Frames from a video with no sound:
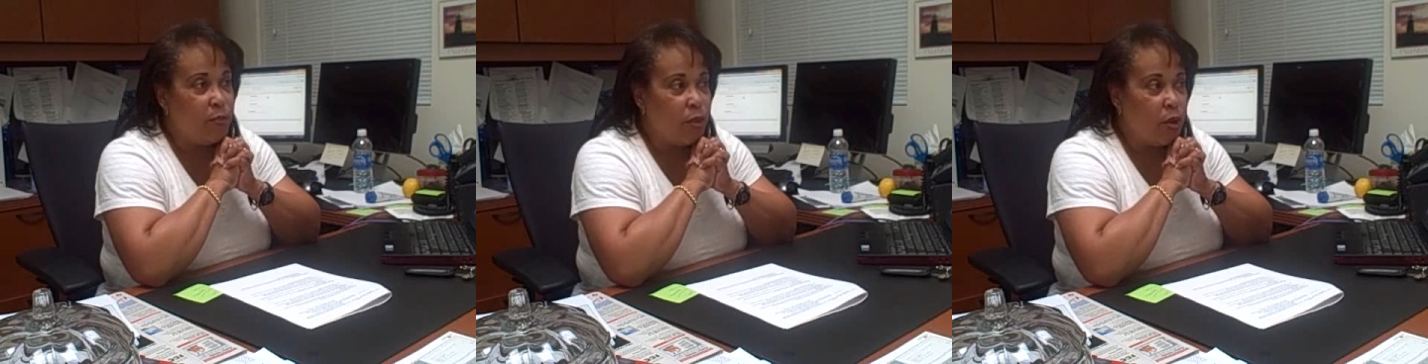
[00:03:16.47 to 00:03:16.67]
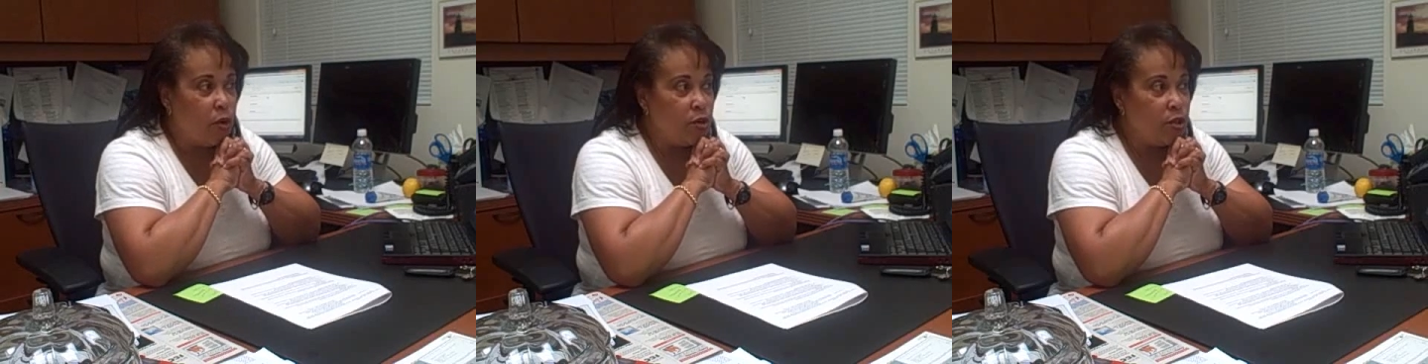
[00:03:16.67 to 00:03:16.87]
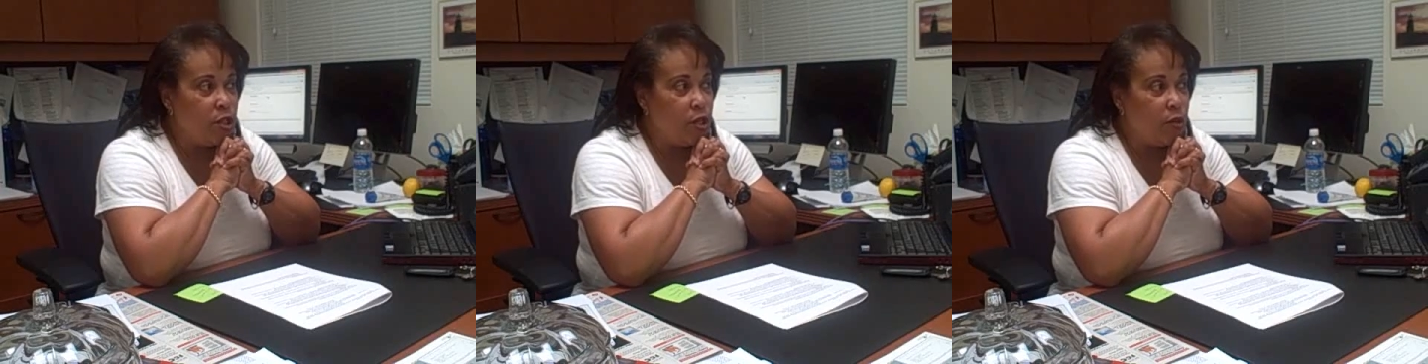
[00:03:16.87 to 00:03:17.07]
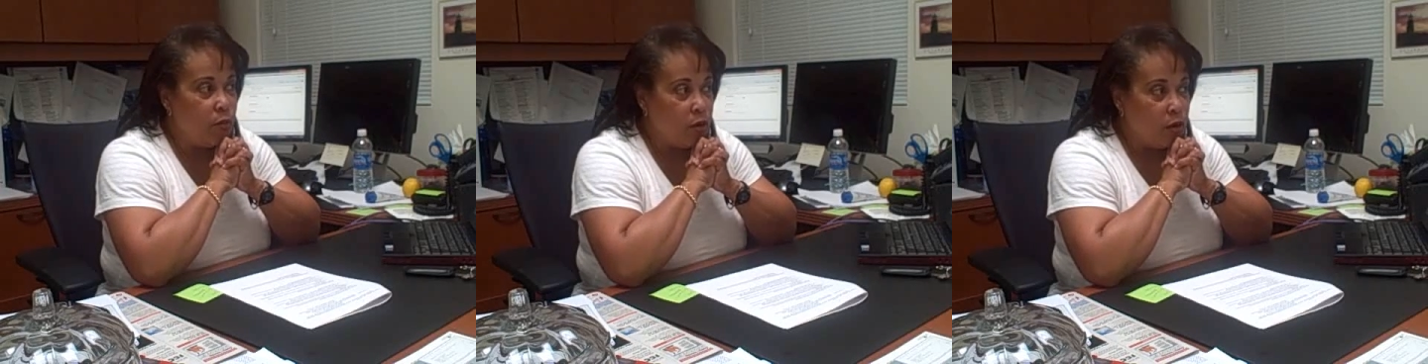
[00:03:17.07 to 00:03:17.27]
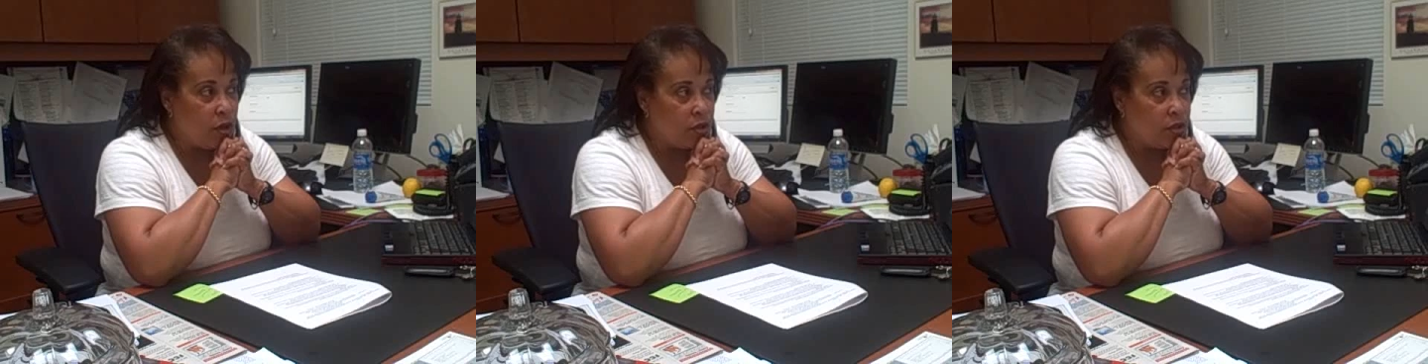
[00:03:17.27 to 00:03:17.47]
emerged and
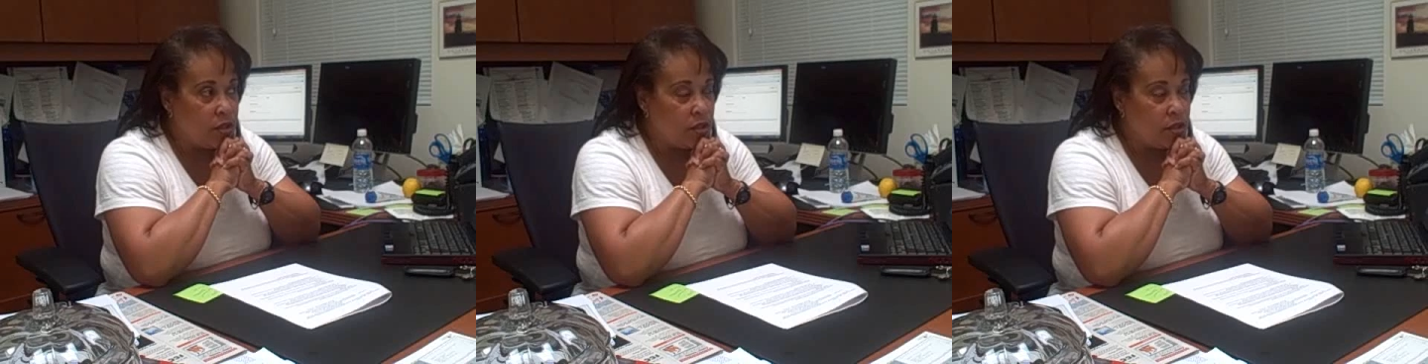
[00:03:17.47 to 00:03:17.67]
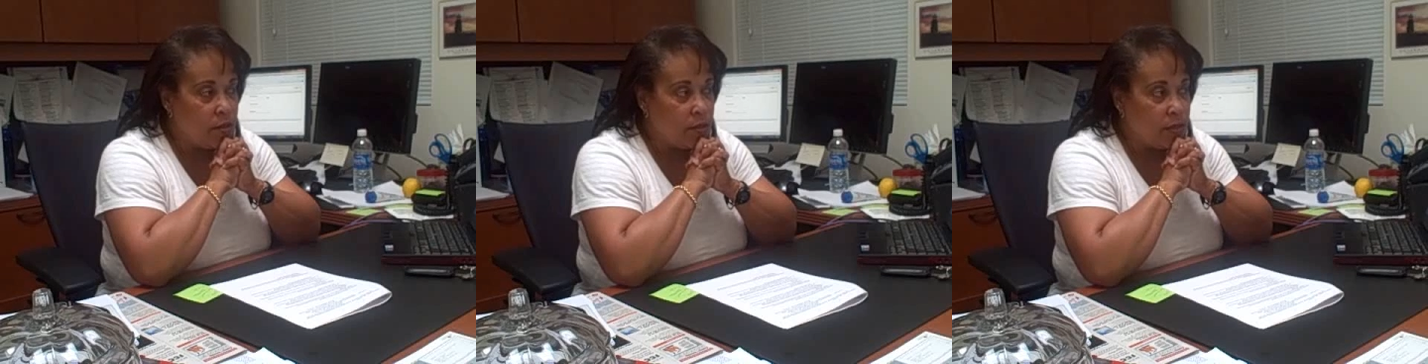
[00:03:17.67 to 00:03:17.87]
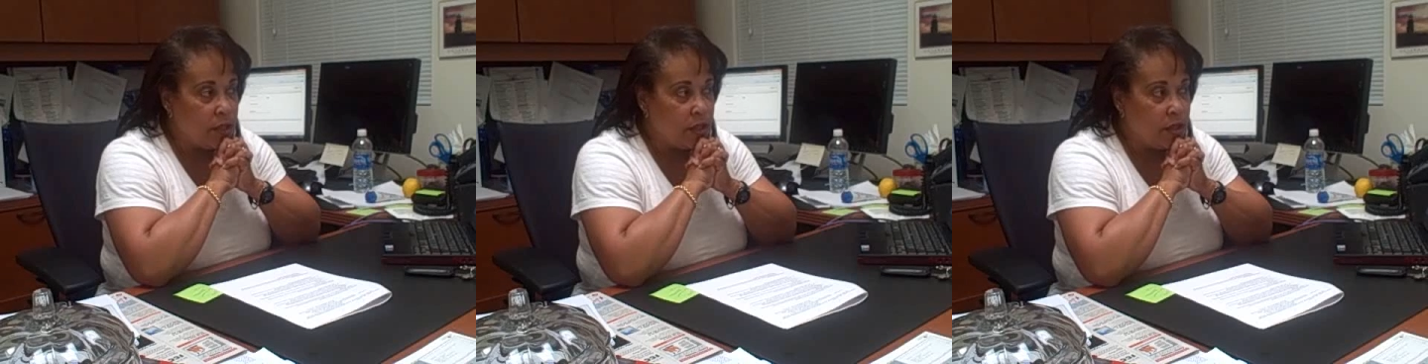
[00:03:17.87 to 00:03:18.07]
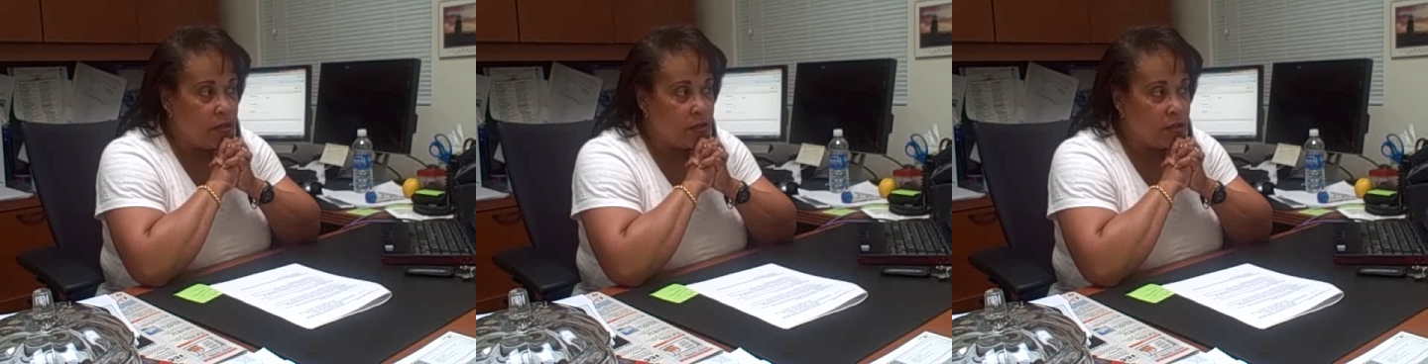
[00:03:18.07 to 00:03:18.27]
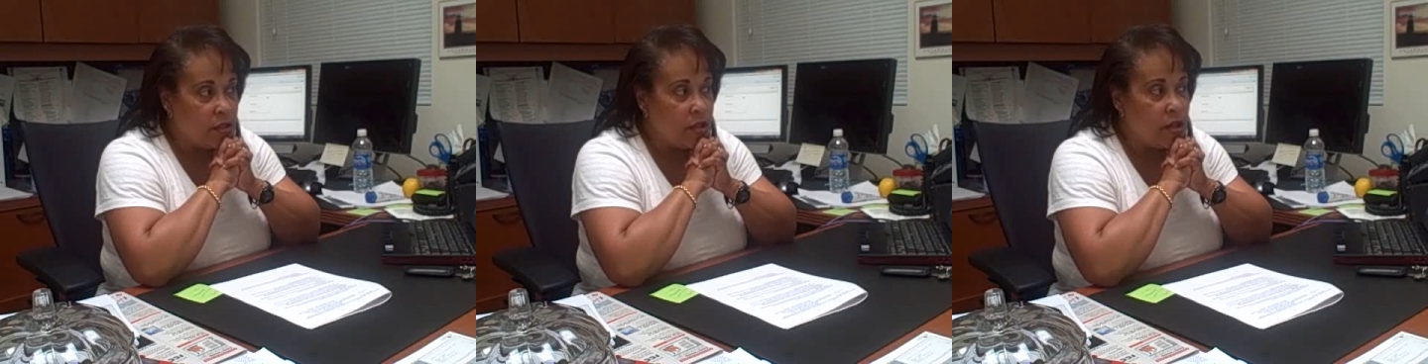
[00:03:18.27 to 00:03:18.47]
we're on to something
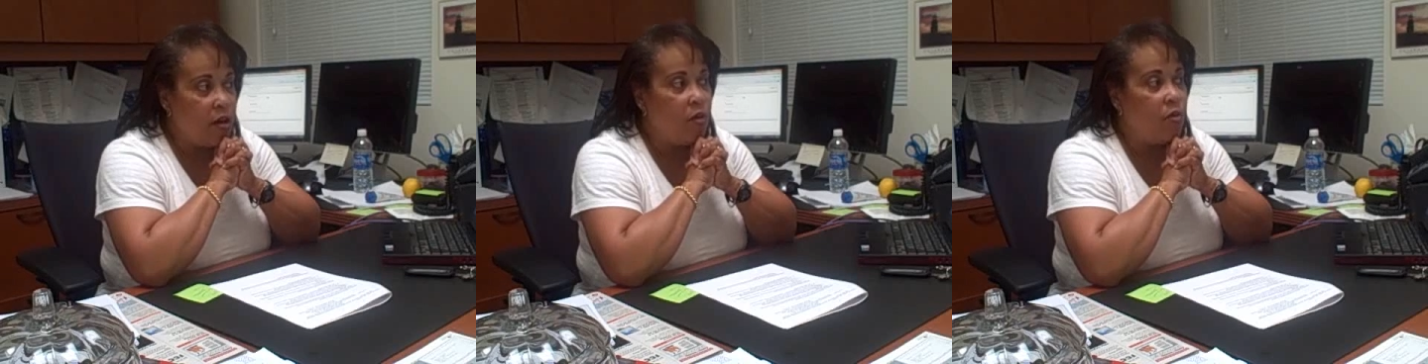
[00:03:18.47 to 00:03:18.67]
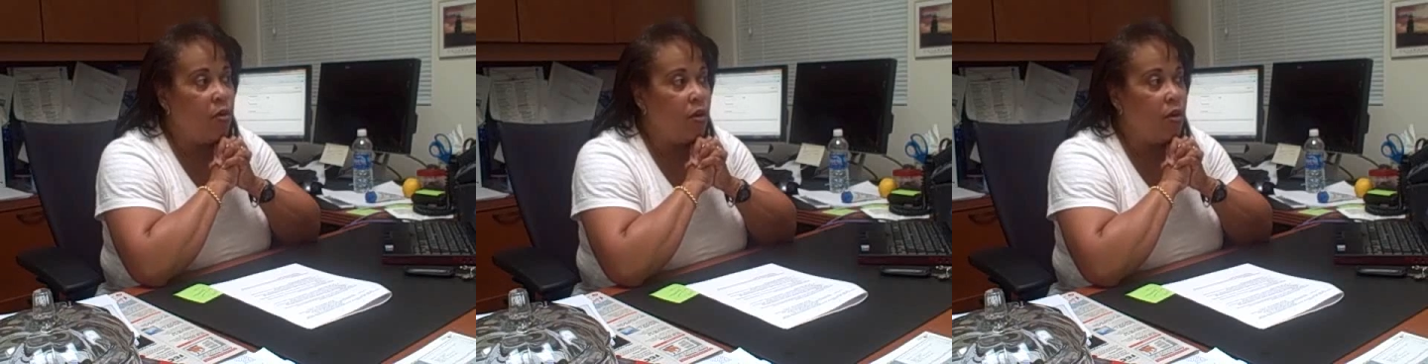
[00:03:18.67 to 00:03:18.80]
else now.